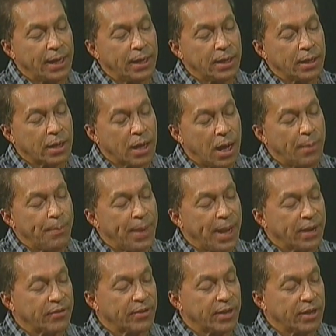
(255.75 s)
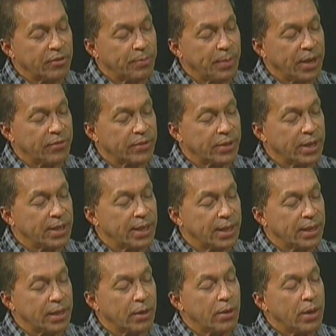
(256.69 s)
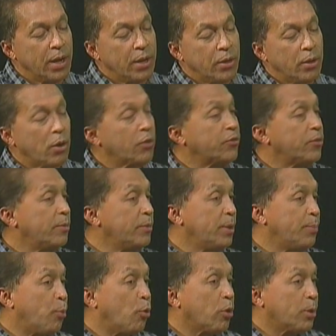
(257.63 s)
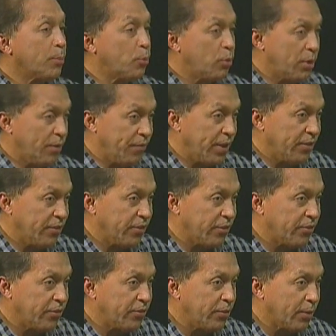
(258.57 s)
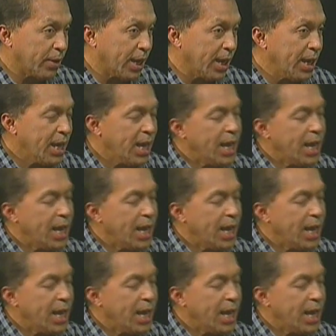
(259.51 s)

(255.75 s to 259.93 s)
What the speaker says: and the Compact states basically that there are some deportable offenses. Okay.